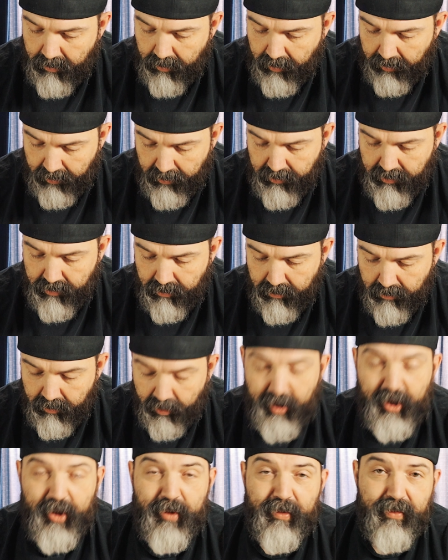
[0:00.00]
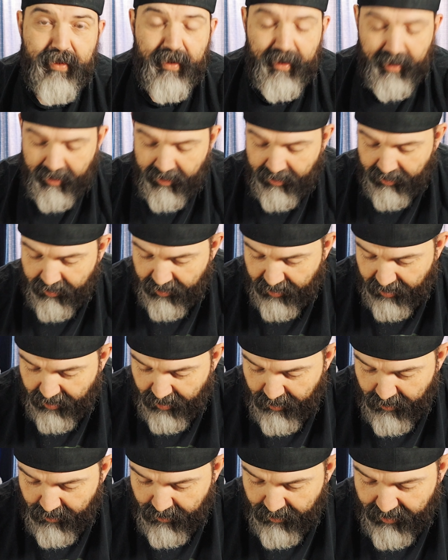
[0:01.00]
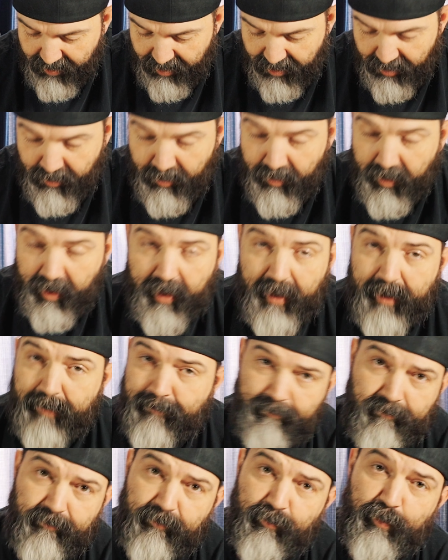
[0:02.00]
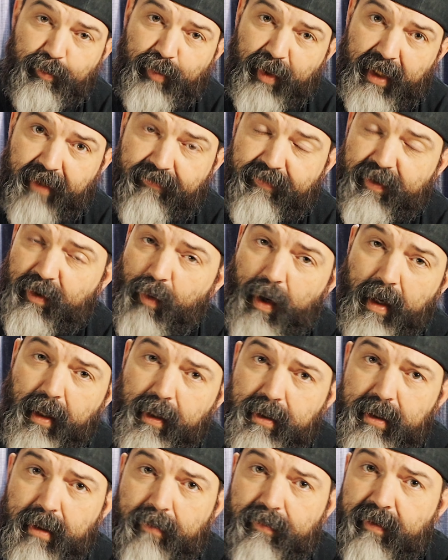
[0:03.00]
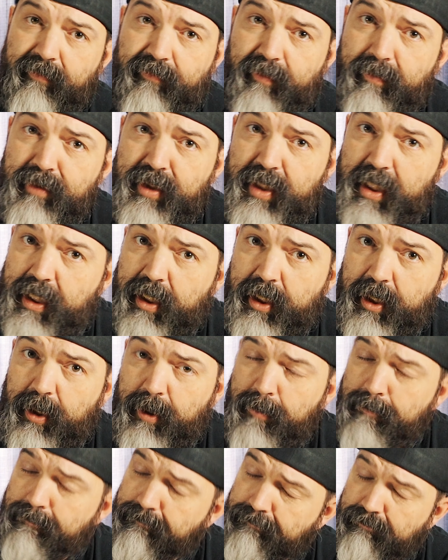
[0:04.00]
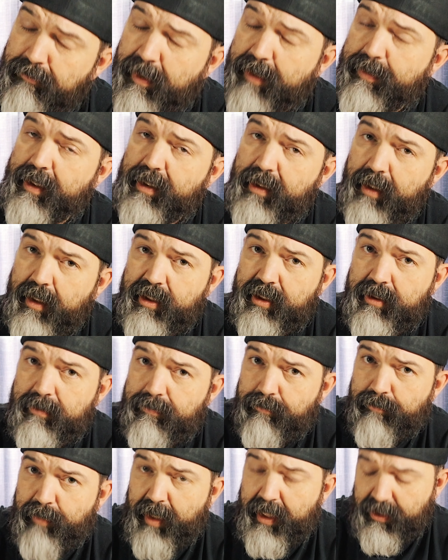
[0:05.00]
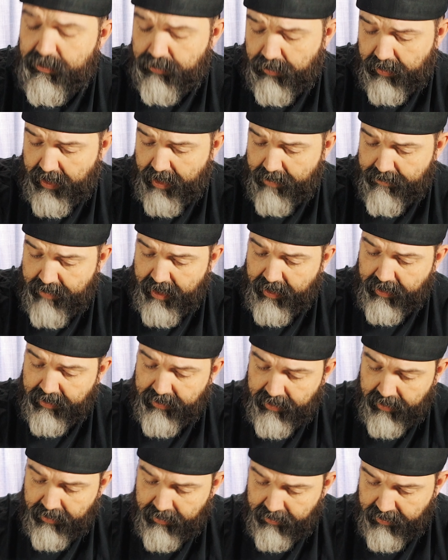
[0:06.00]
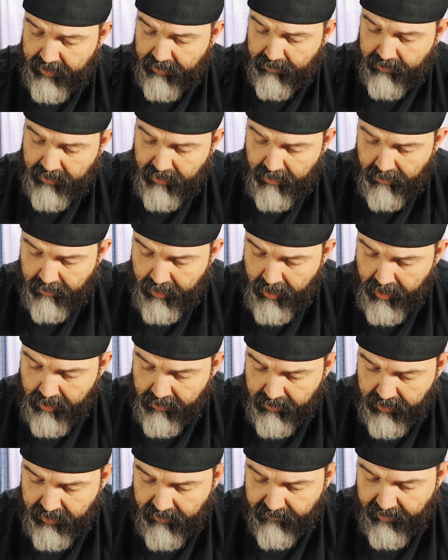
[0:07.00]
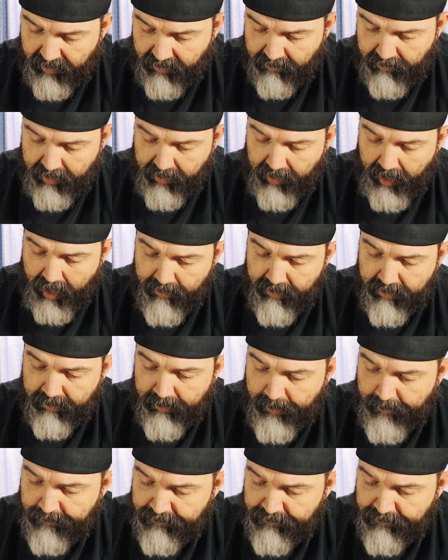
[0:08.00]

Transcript: It is Q, Q, Q. But if you wanted something from GQ, maybe touch base with that magazine and see what's going on. See if they can make it happen.